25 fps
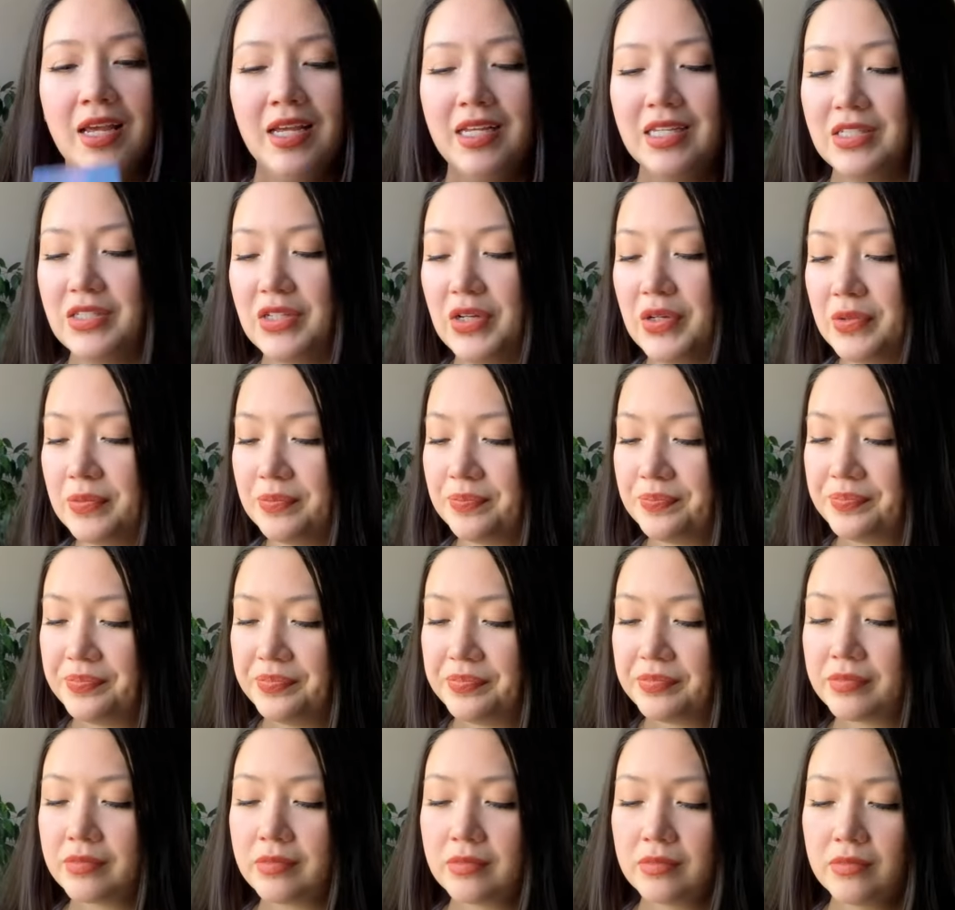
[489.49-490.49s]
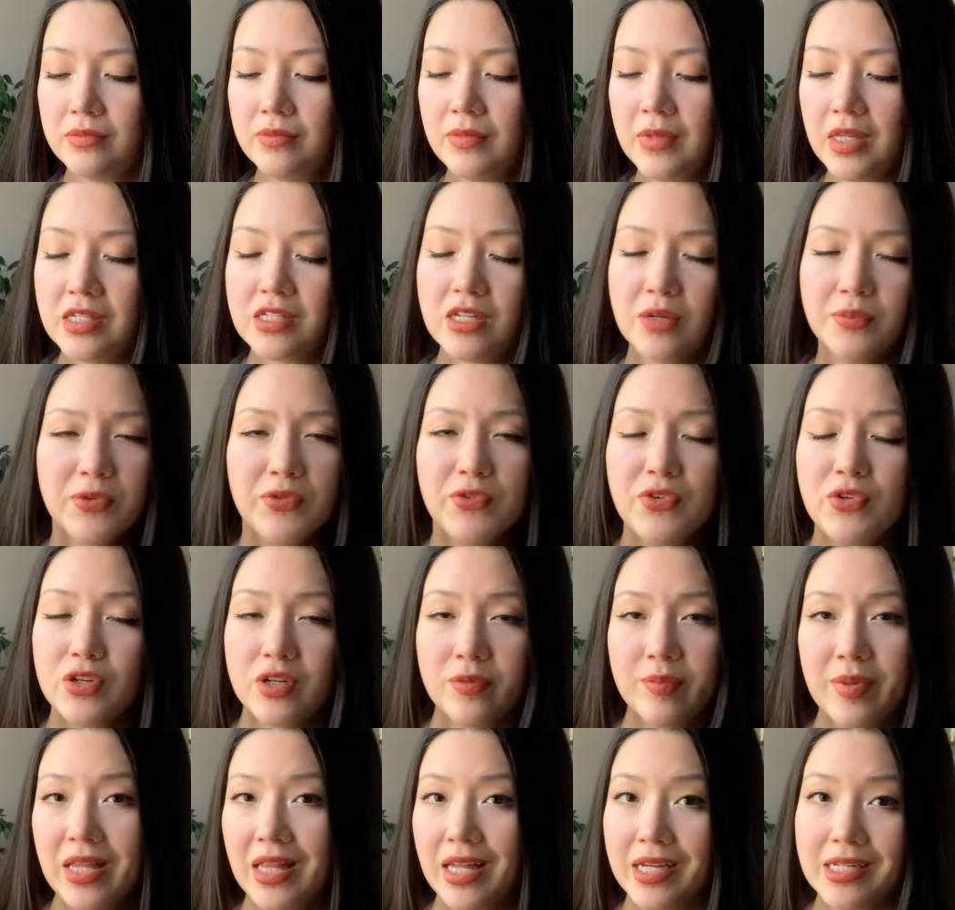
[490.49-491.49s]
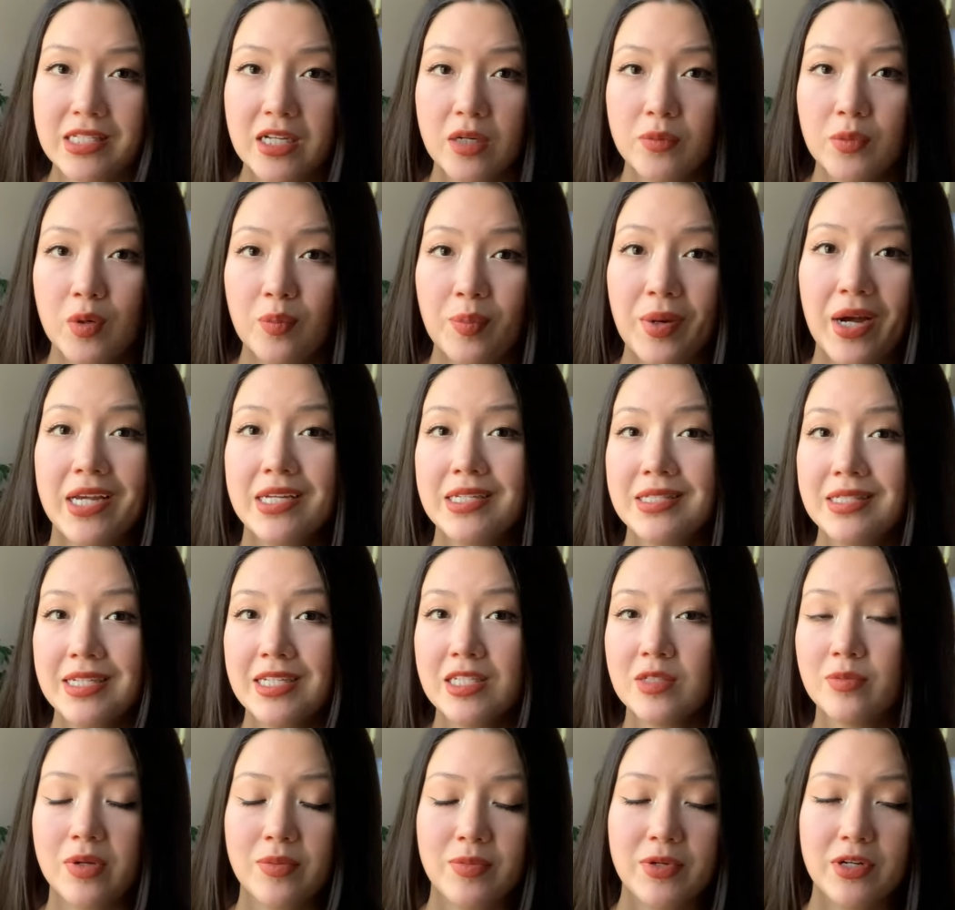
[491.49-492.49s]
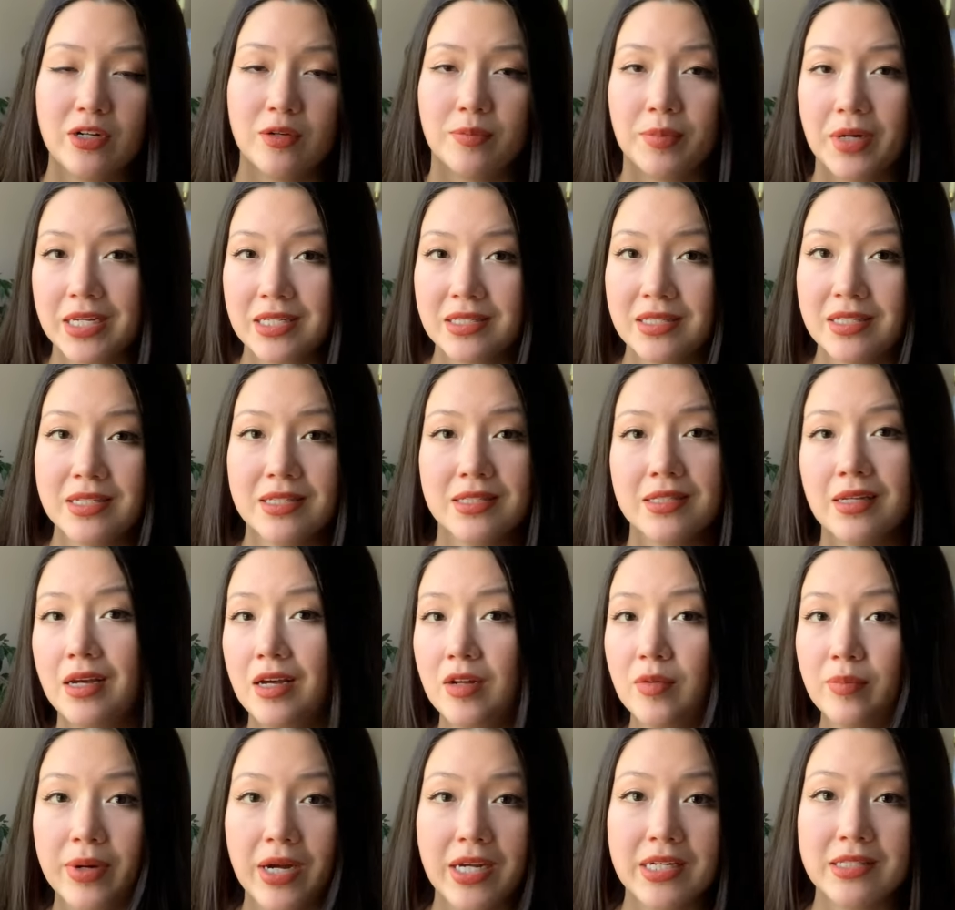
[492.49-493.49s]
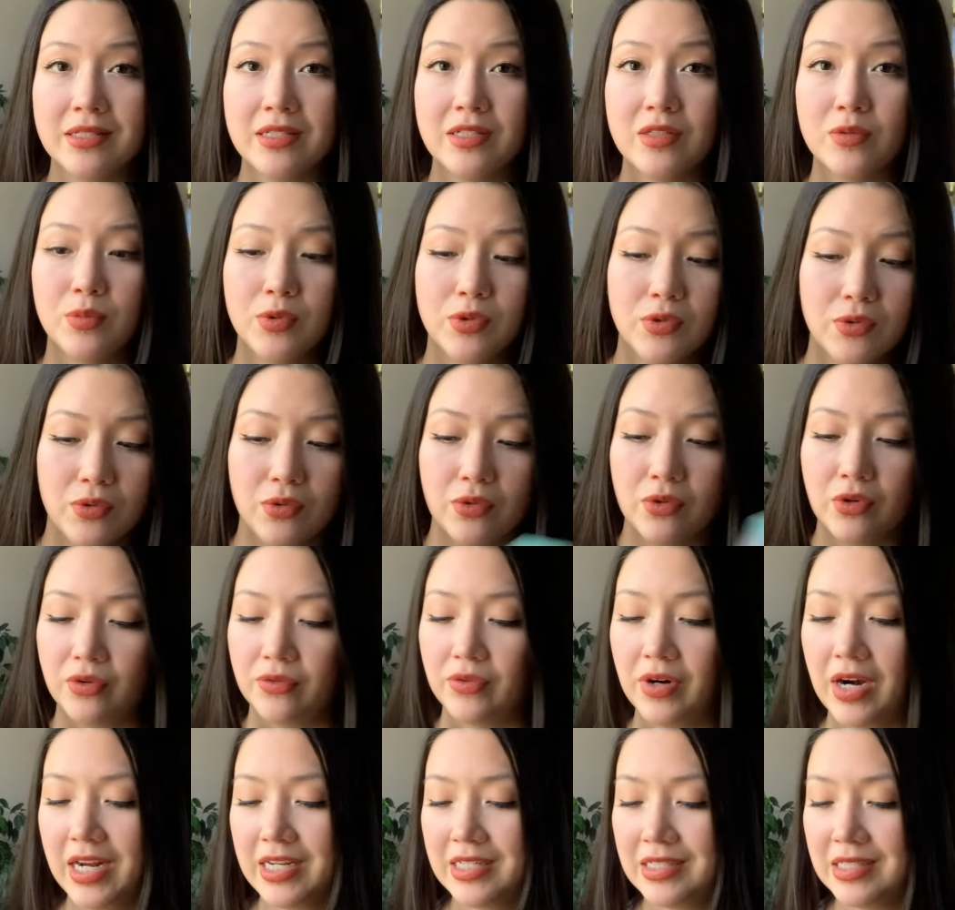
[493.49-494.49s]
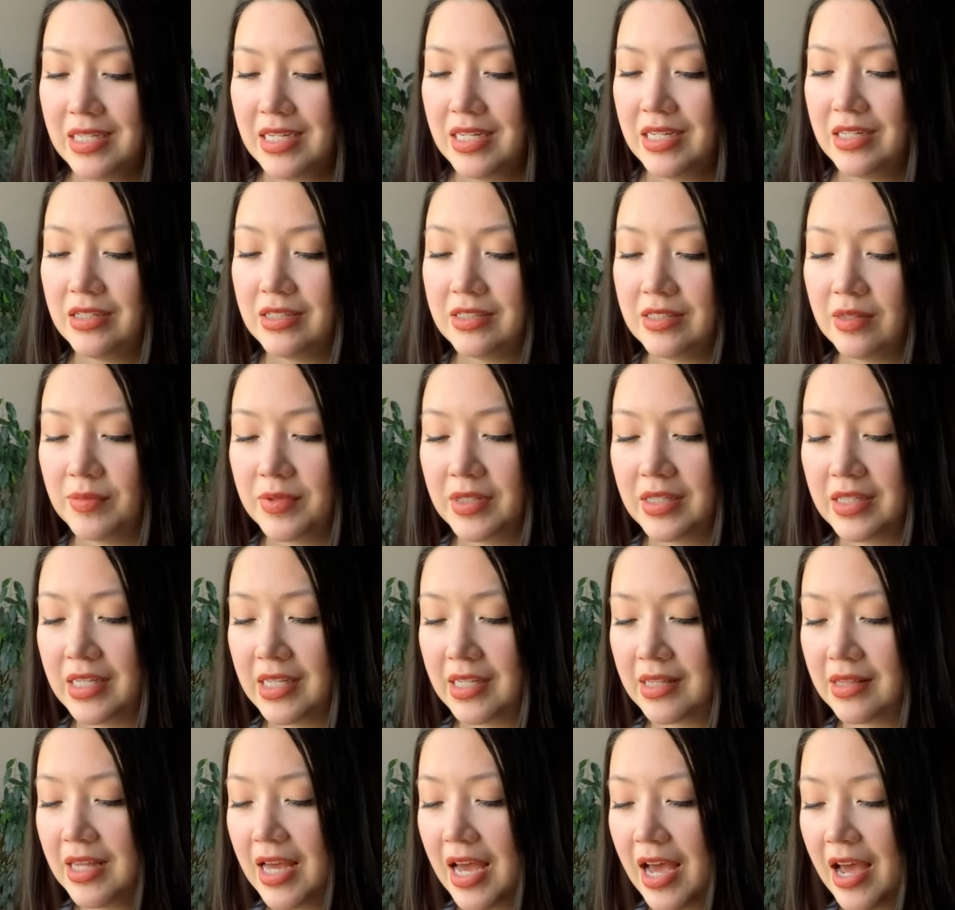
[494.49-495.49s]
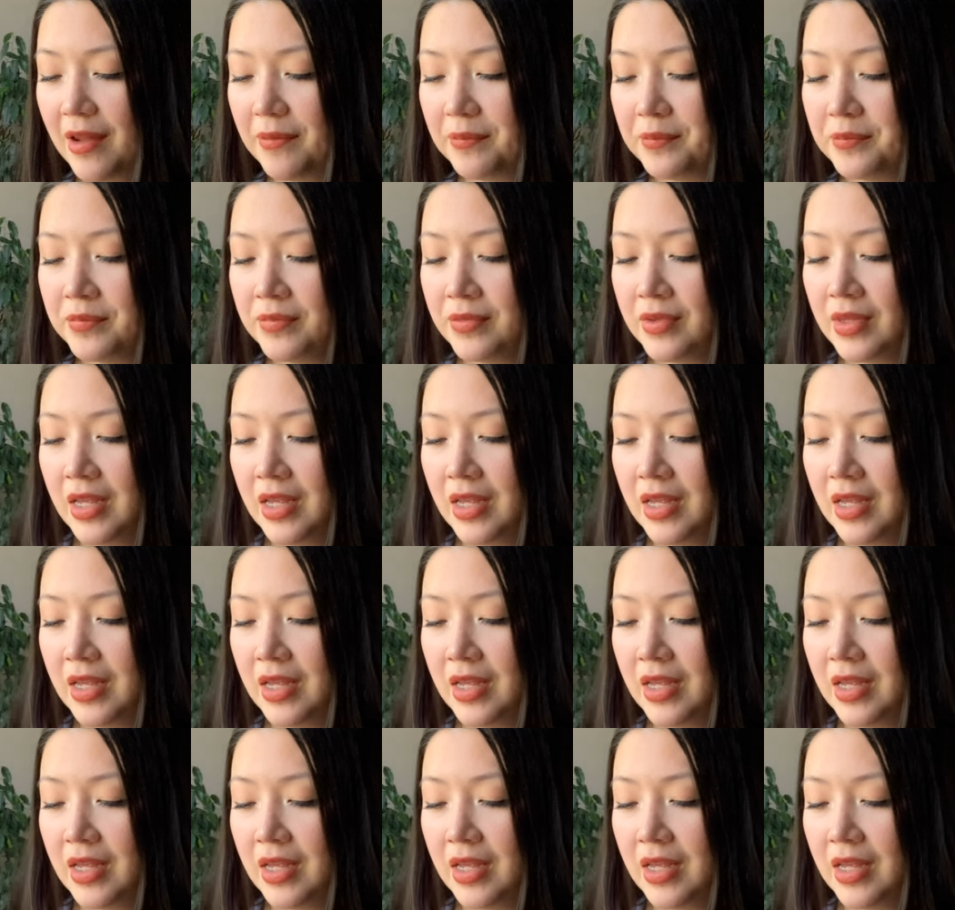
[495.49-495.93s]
So some of you could be like double Pisces. Maybe you're a Pisces sun, Pisces moon, or rising, something like that.